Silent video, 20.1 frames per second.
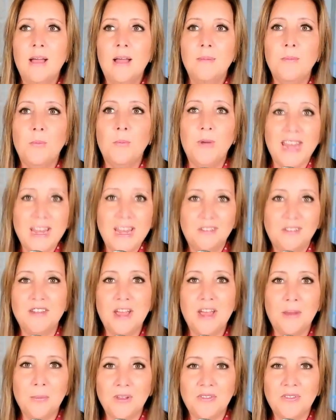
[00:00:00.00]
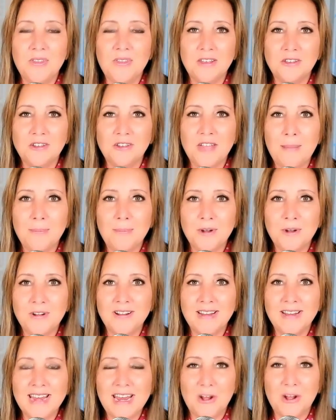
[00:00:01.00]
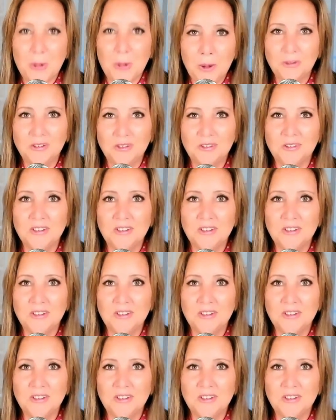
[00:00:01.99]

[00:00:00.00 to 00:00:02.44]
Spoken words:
When he's done with a chapter, he closes